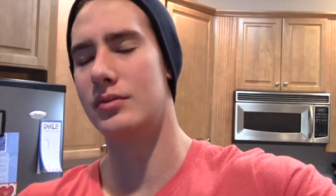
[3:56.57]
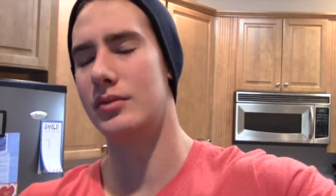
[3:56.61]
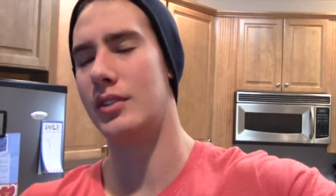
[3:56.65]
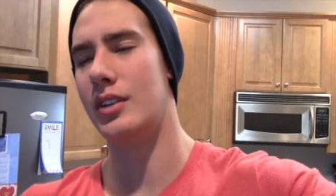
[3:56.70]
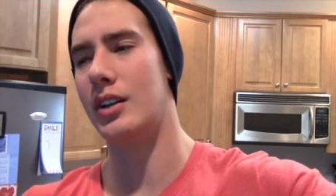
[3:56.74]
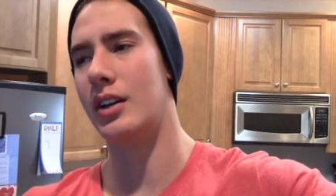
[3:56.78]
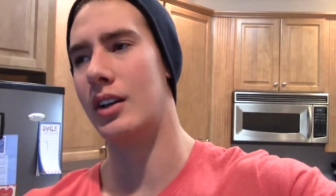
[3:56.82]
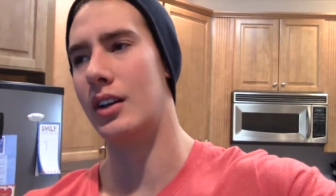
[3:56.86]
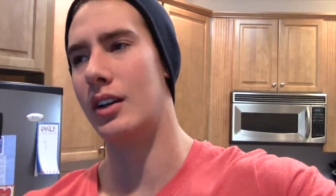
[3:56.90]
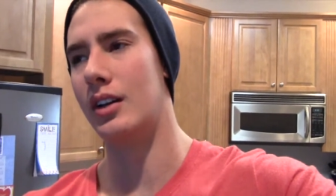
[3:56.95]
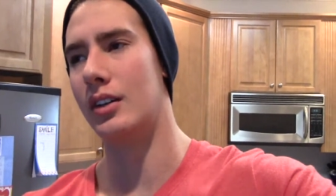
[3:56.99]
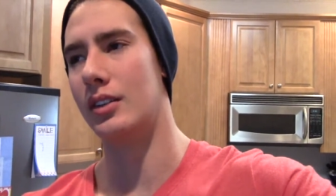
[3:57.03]

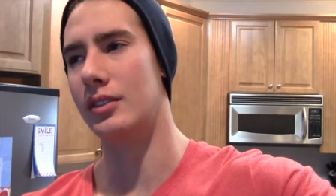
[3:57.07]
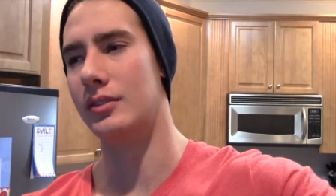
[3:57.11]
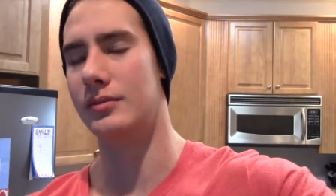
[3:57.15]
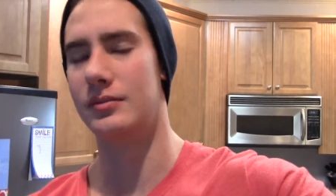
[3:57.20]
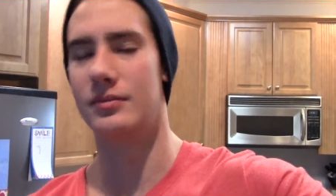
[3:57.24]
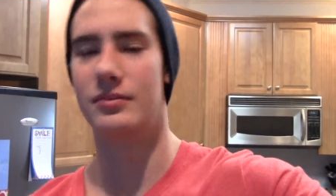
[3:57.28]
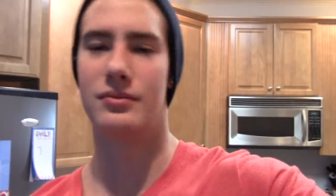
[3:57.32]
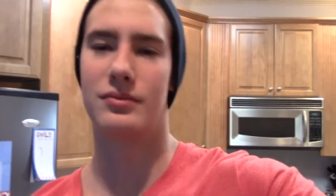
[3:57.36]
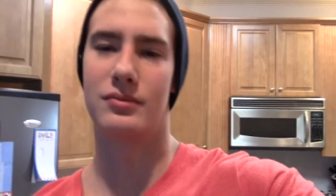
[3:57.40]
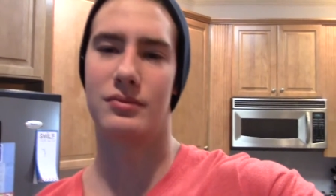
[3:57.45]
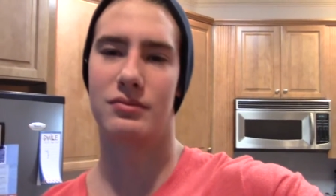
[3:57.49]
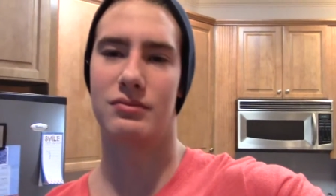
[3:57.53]
uh,
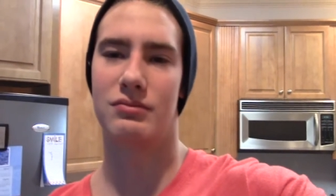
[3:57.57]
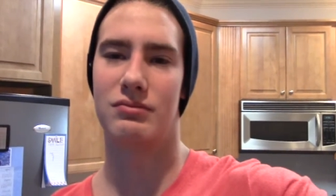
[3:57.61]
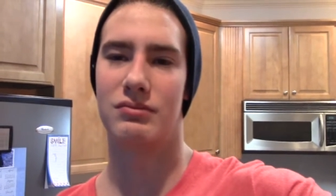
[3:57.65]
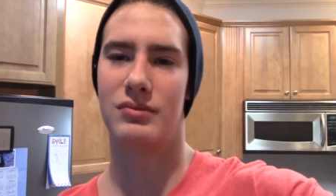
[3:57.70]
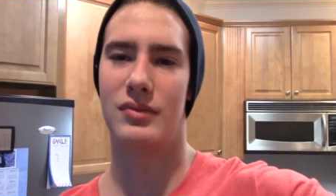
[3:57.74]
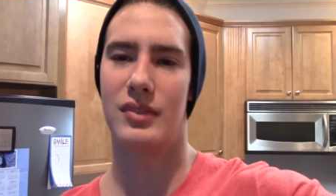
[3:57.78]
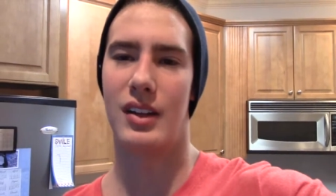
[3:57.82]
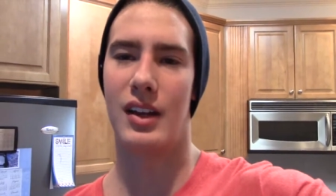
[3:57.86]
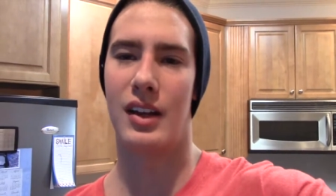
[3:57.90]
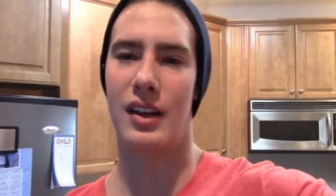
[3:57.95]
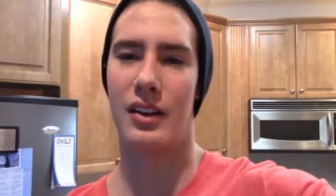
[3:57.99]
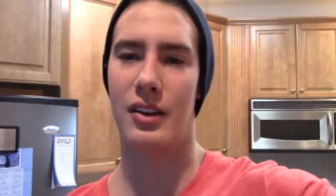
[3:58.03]

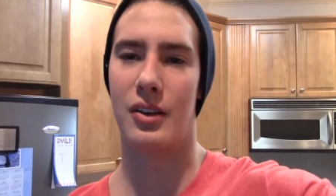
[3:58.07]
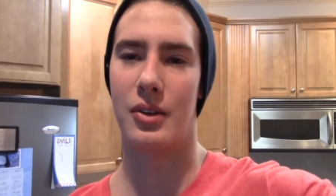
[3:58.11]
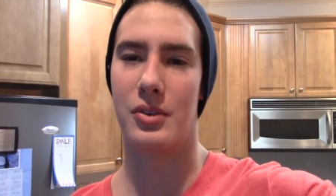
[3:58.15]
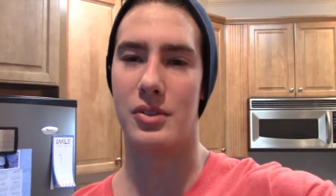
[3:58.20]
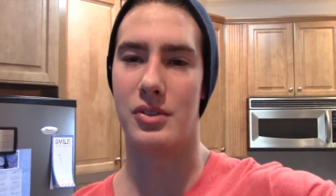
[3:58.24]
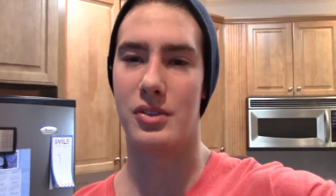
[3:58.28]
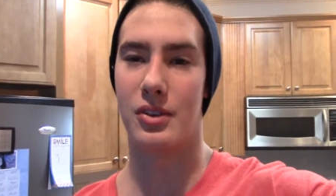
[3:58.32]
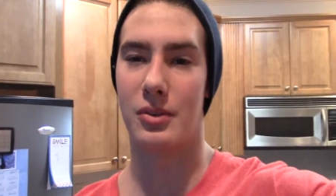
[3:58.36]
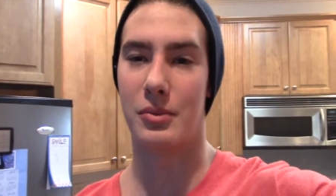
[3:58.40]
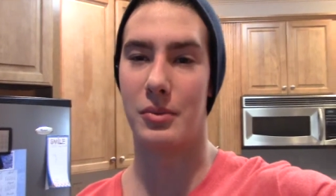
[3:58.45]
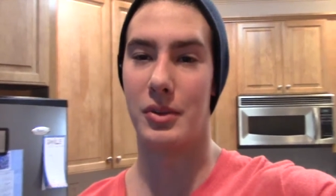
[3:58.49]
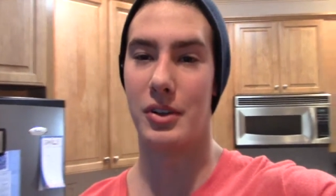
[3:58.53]
I know it's
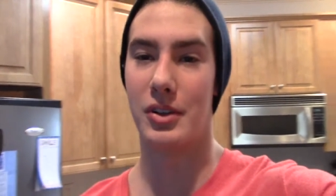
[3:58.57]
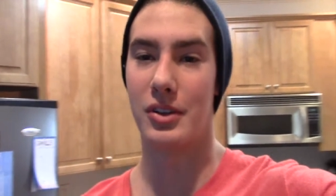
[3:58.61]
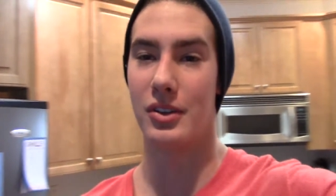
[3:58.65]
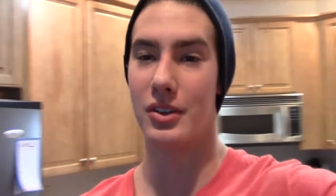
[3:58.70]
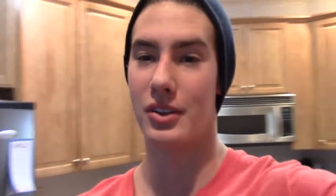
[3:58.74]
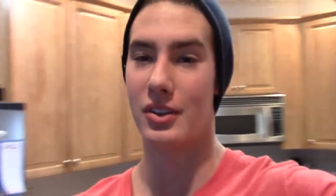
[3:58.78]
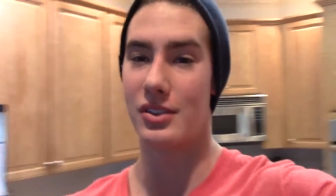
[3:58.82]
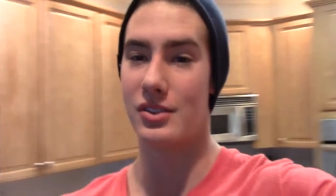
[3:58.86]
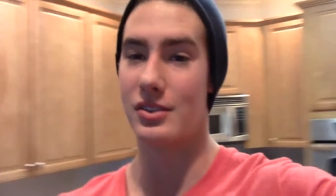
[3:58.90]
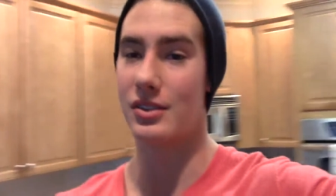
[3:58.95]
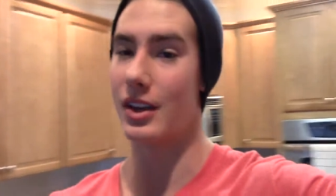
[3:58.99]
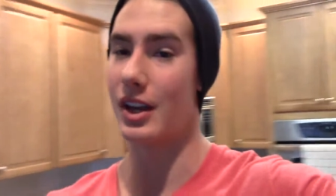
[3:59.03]
going to be good
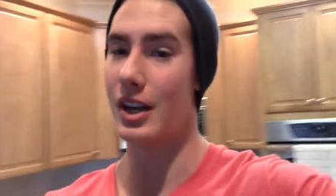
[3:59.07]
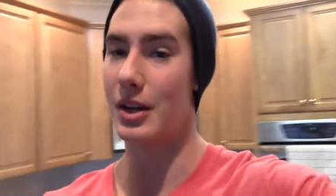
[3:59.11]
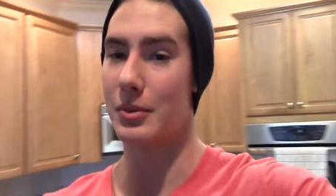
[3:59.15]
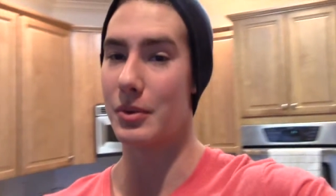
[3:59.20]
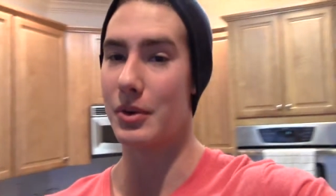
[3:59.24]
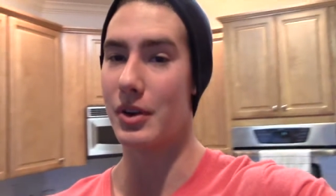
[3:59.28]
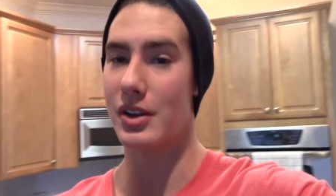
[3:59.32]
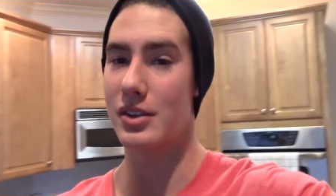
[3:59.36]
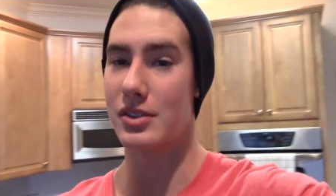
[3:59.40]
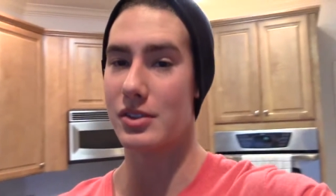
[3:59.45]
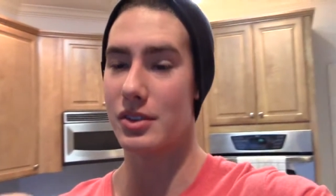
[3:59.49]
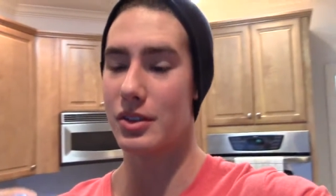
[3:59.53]
because the animal
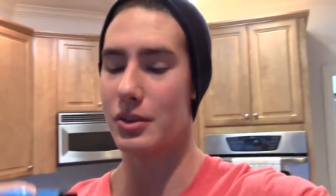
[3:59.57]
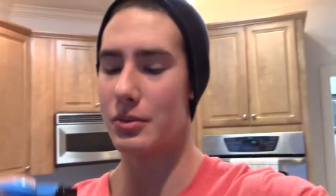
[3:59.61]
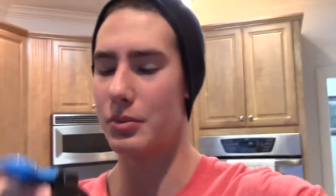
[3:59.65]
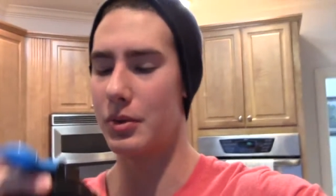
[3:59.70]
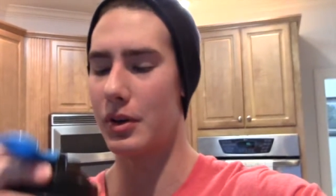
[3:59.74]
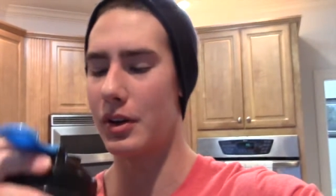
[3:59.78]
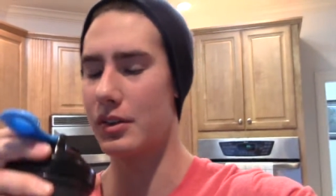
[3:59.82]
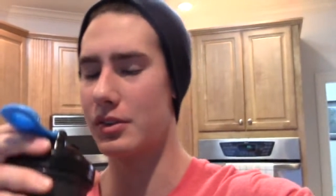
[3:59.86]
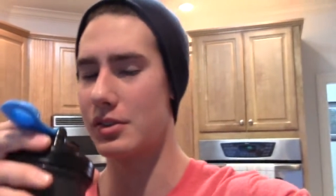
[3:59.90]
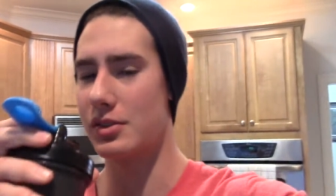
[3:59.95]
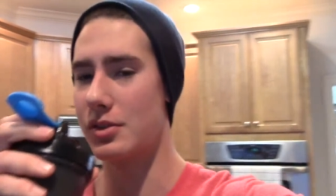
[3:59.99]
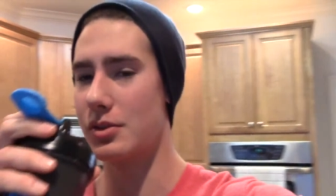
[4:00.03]
has good
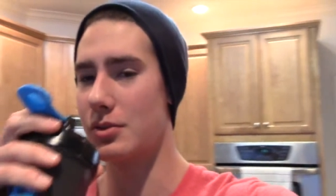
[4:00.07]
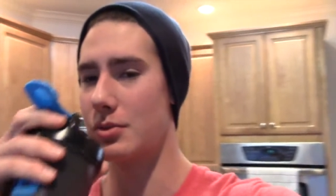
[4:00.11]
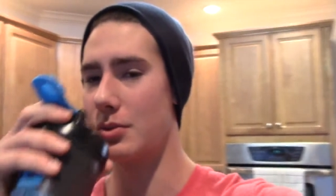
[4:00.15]
products as